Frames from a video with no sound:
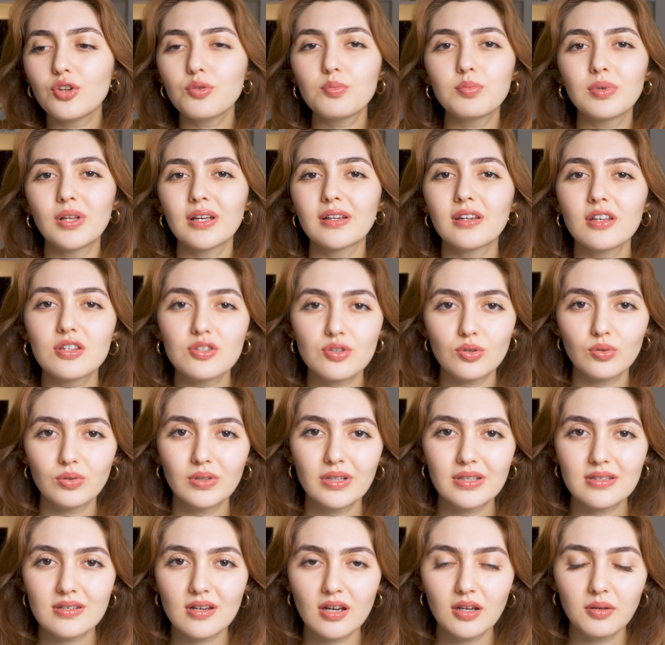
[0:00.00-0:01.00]
new plugins all
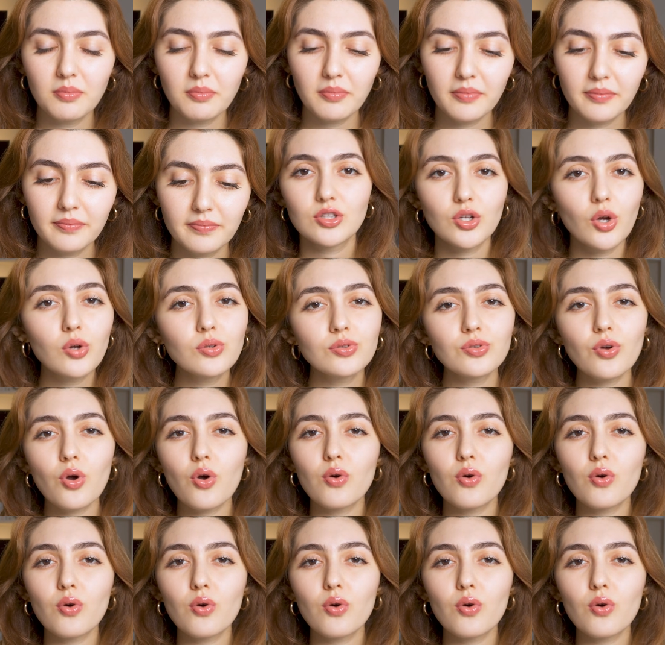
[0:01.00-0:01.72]
the time. Don't